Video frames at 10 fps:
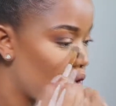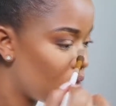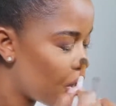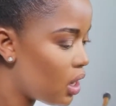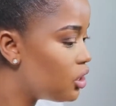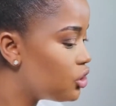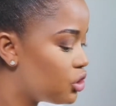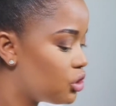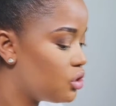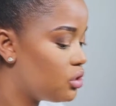I like
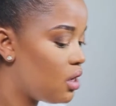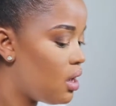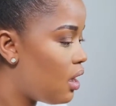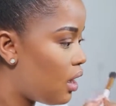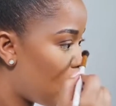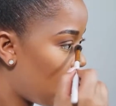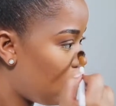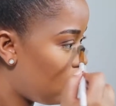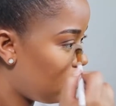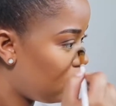using a
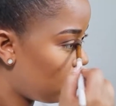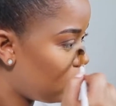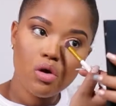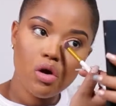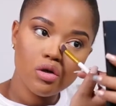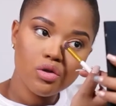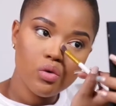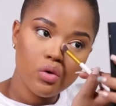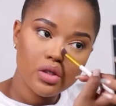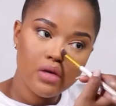powder
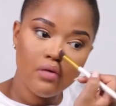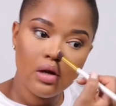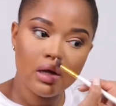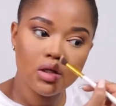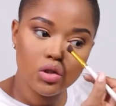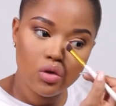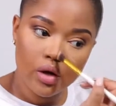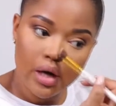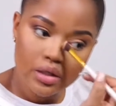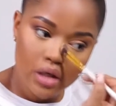contour because I feel like it's
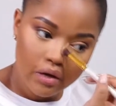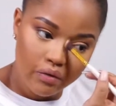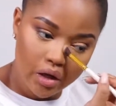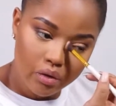not as heavy.